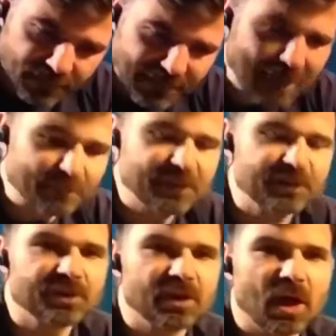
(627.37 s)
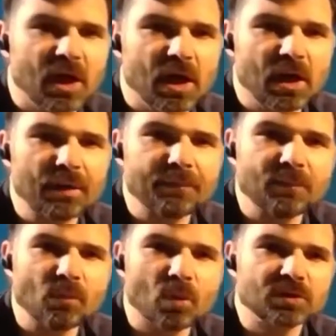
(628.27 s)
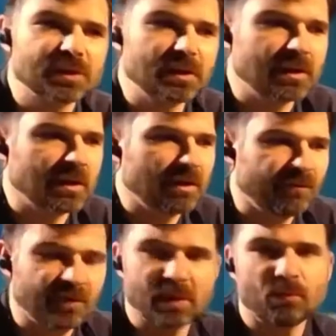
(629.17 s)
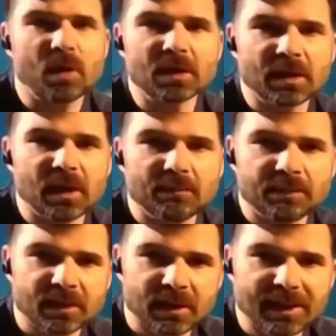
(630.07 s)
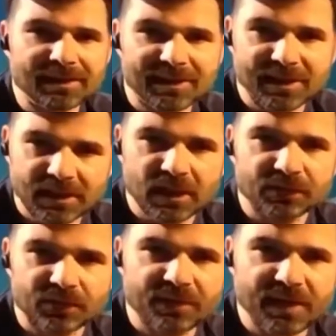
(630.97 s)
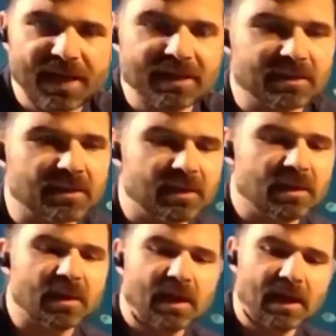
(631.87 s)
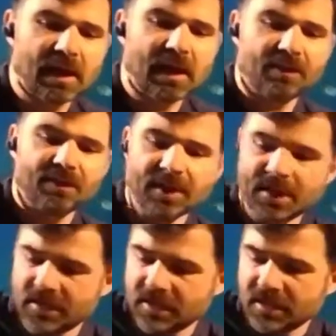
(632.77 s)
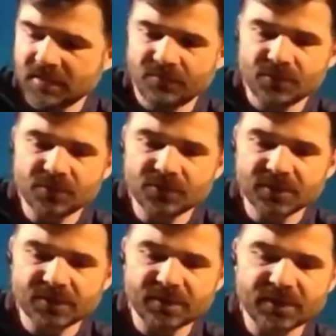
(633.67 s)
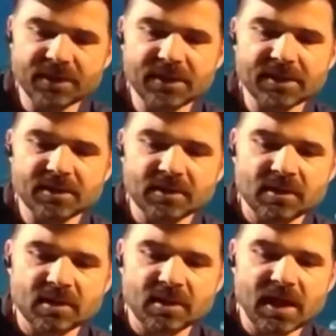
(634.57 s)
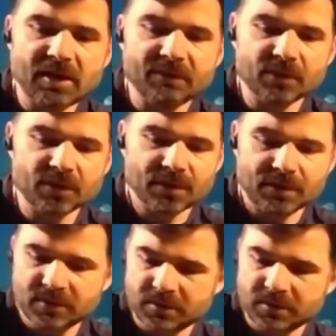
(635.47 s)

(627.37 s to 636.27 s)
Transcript: cabbage water, fill up one cup and see the color of that. And then if you're using a different indicator, have a look.